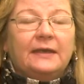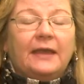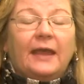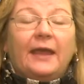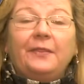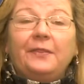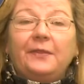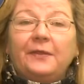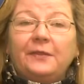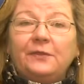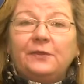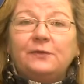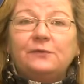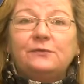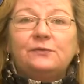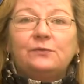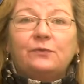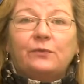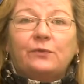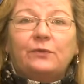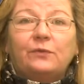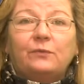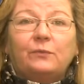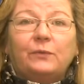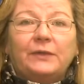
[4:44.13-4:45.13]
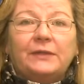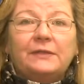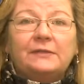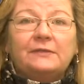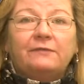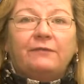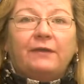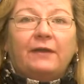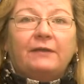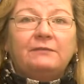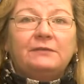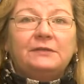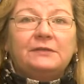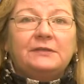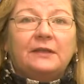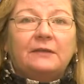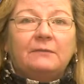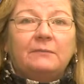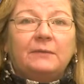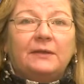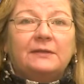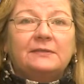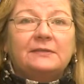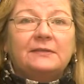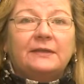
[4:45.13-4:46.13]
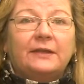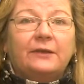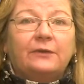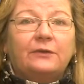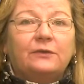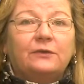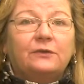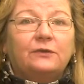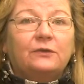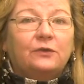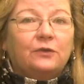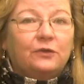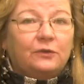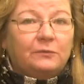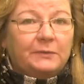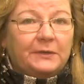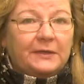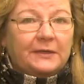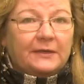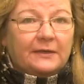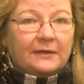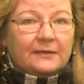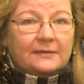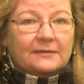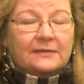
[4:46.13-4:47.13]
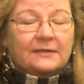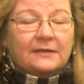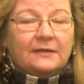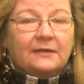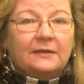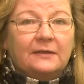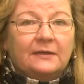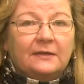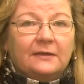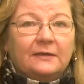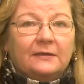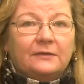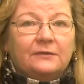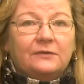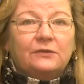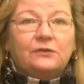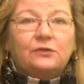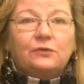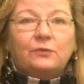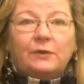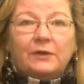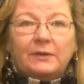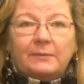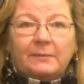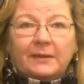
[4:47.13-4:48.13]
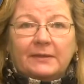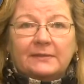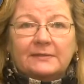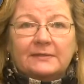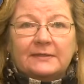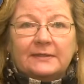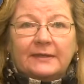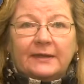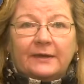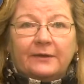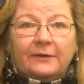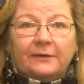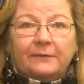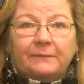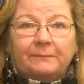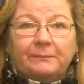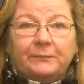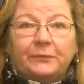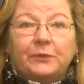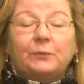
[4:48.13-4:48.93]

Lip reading: And then those north winds, 5 to 10 miles an hour, could be gusty to 20 miles an hour.